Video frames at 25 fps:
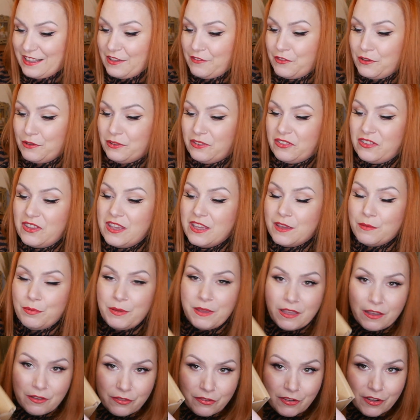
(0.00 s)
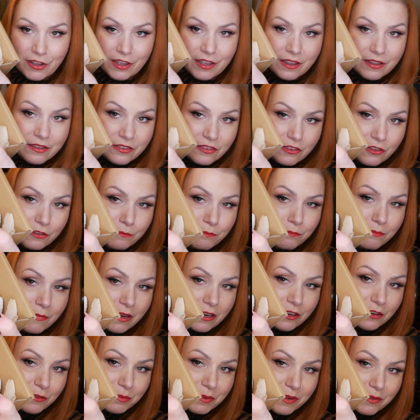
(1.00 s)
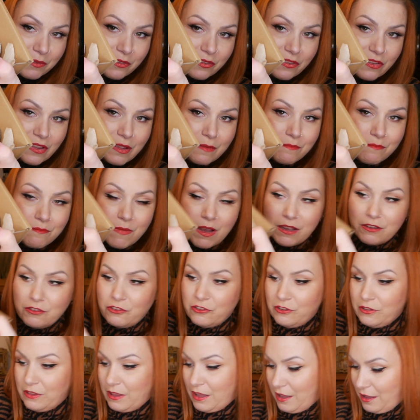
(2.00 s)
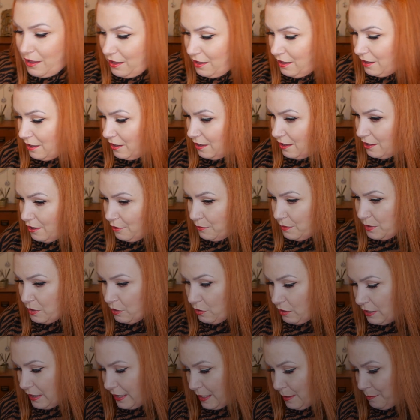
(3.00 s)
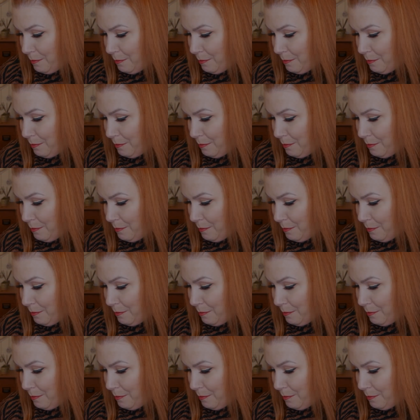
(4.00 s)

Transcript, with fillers: give you a sneak peek first. You might not be able to see much there. We've got like a